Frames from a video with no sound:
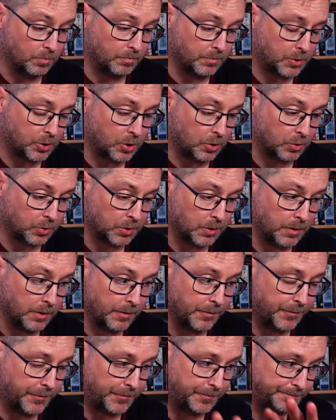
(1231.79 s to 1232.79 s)
sort
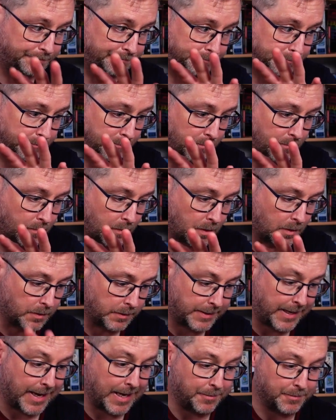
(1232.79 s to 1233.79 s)
of
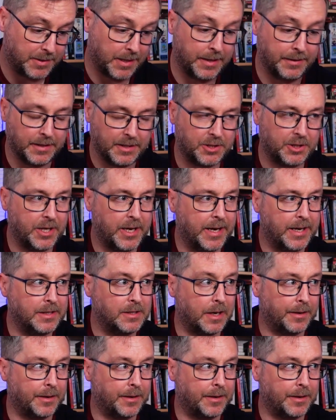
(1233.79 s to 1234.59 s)
games in the series.